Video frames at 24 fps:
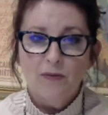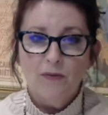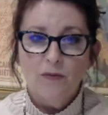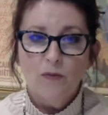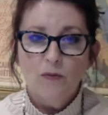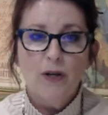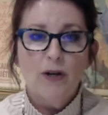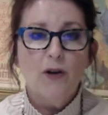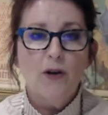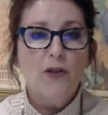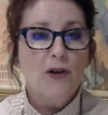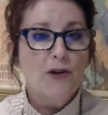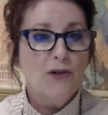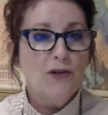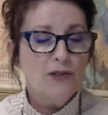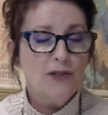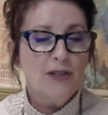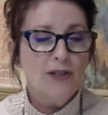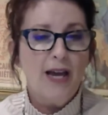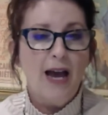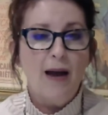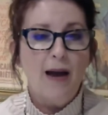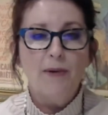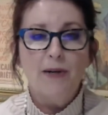What are those?
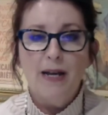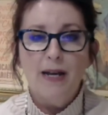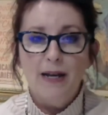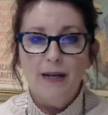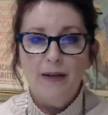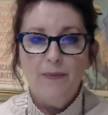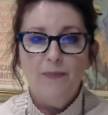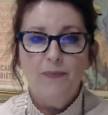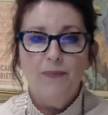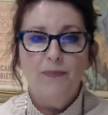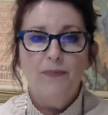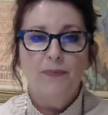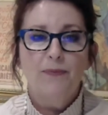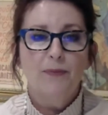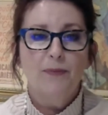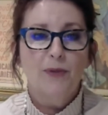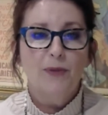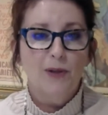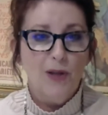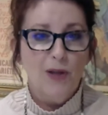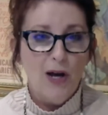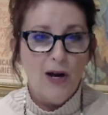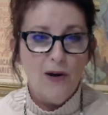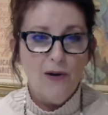Cabernet,
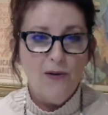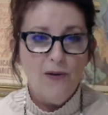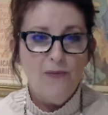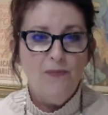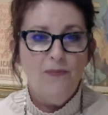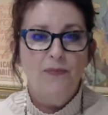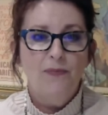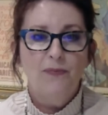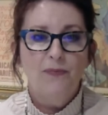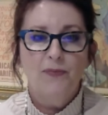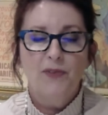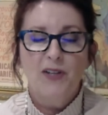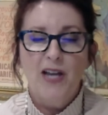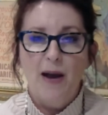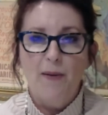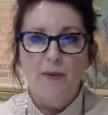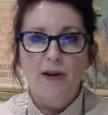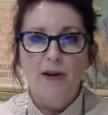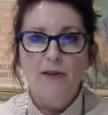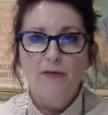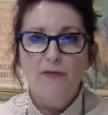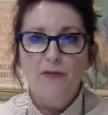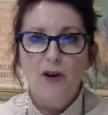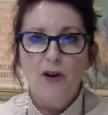Merlot,
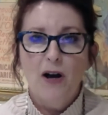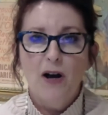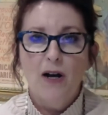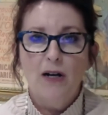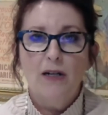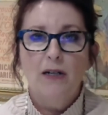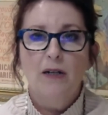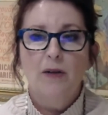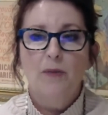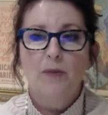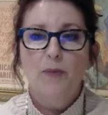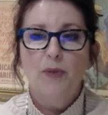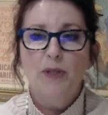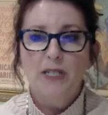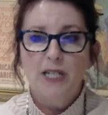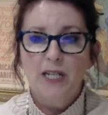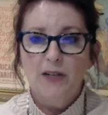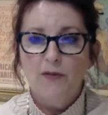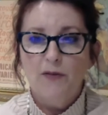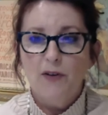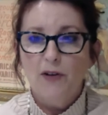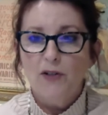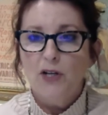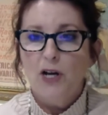Cabernet Franc,
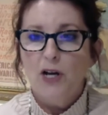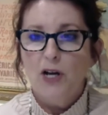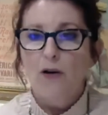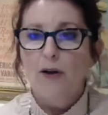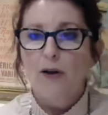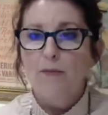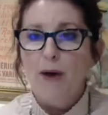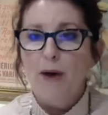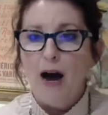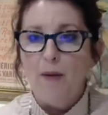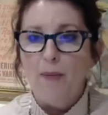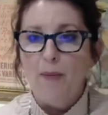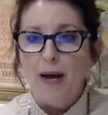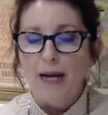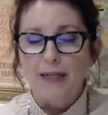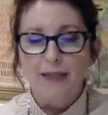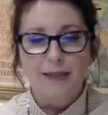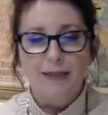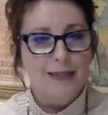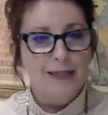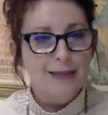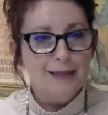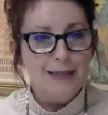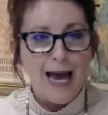Petit Verdot, and Malbec.
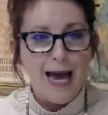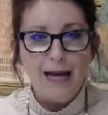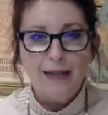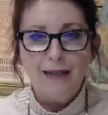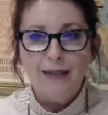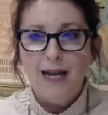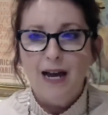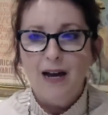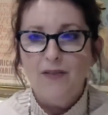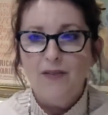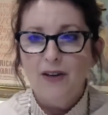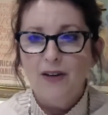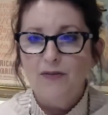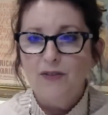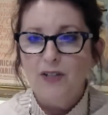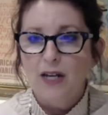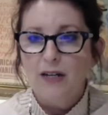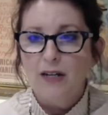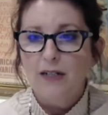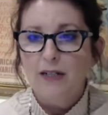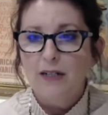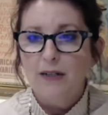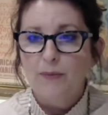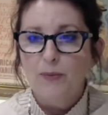It's exactly how they've
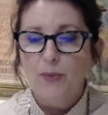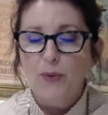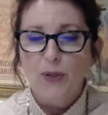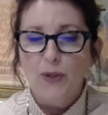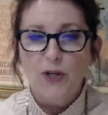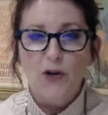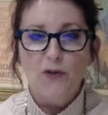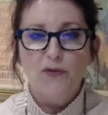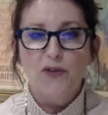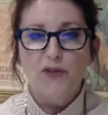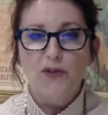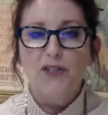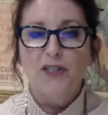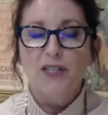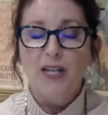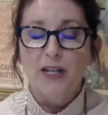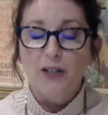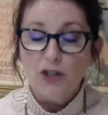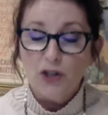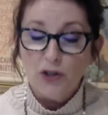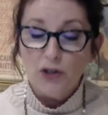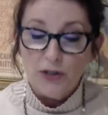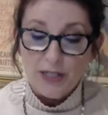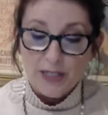done it in Bordeaux for
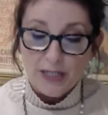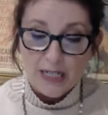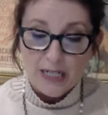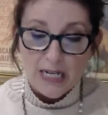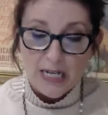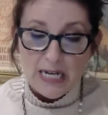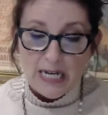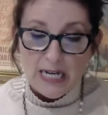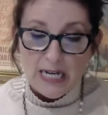centuries.